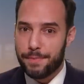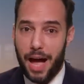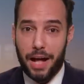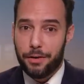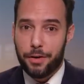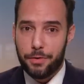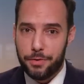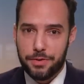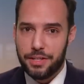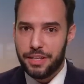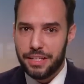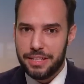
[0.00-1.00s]
I don't know, New
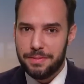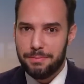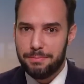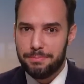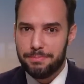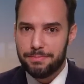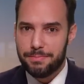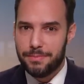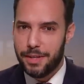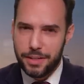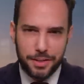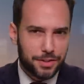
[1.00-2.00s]
Zealand.
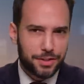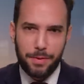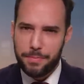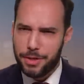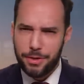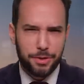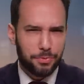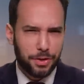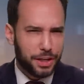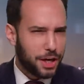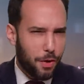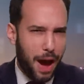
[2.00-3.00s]
This isn't something you can
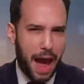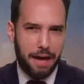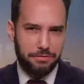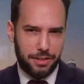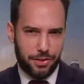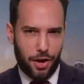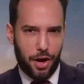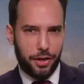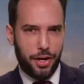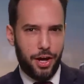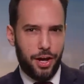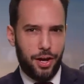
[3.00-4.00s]
really go halvesies
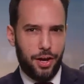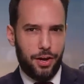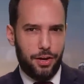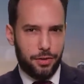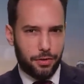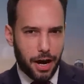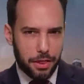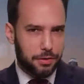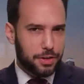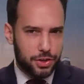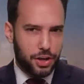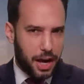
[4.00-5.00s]
on. You're either
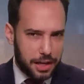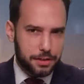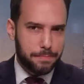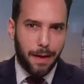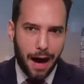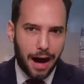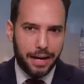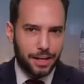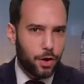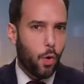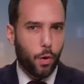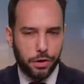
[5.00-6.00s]
in China's
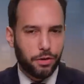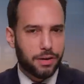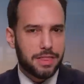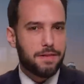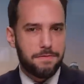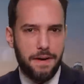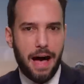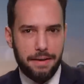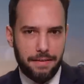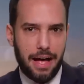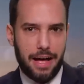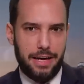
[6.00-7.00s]
pocket or you're in the
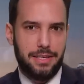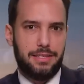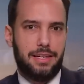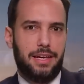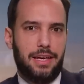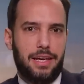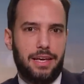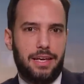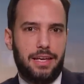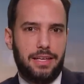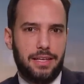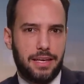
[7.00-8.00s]
Five Eyes.
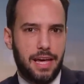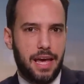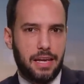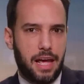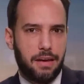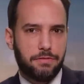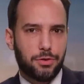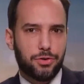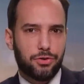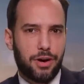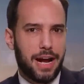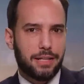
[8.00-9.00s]
You can't have your
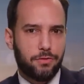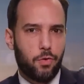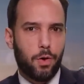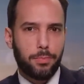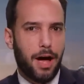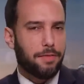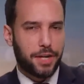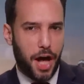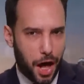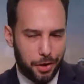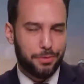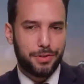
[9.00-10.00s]
transformed
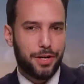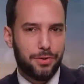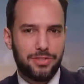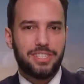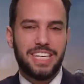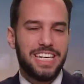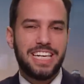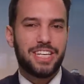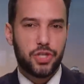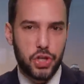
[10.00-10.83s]
avocado toast and eat it